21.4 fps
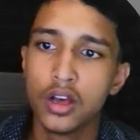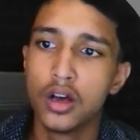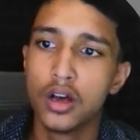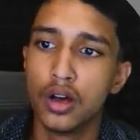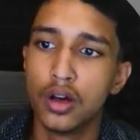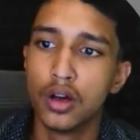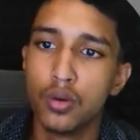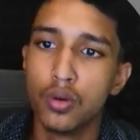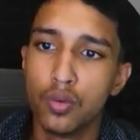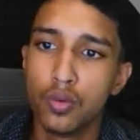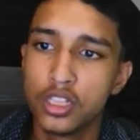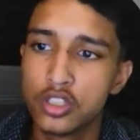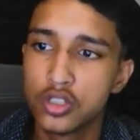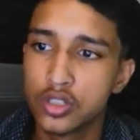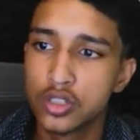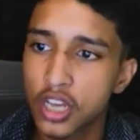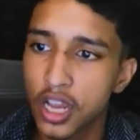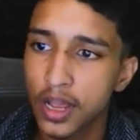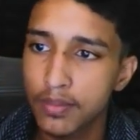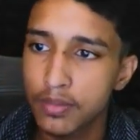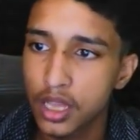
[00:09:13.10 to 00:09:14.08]
Once you
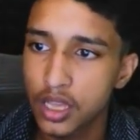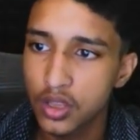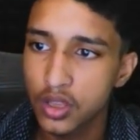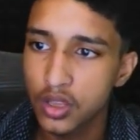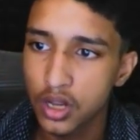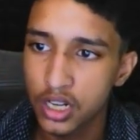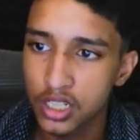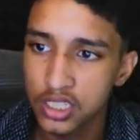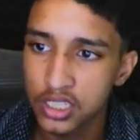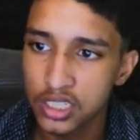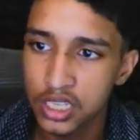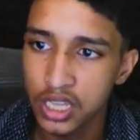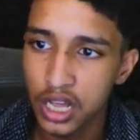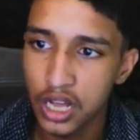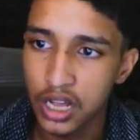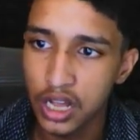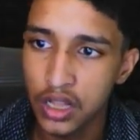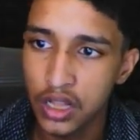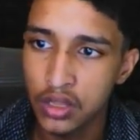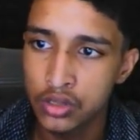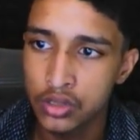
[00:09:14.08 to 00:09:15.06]
type that, you're gonna see
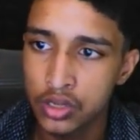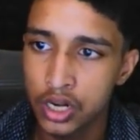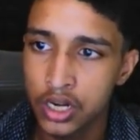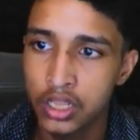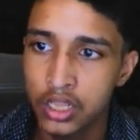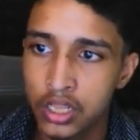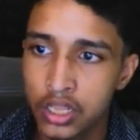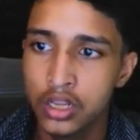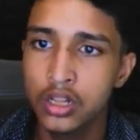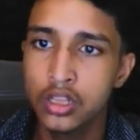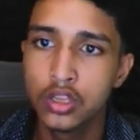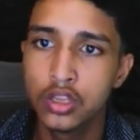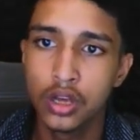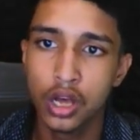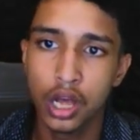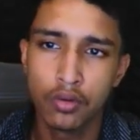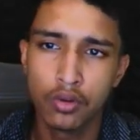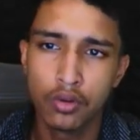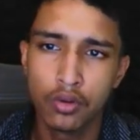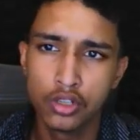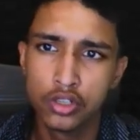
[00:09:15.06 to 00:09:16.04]
accounts right here.
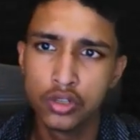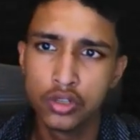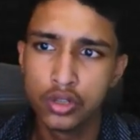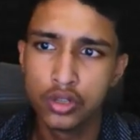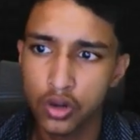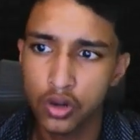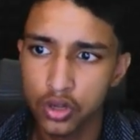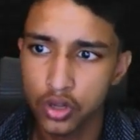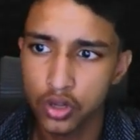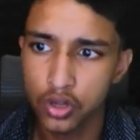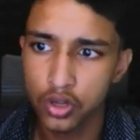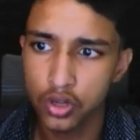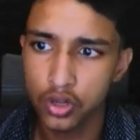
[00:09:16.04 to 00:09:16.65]
I want you to go to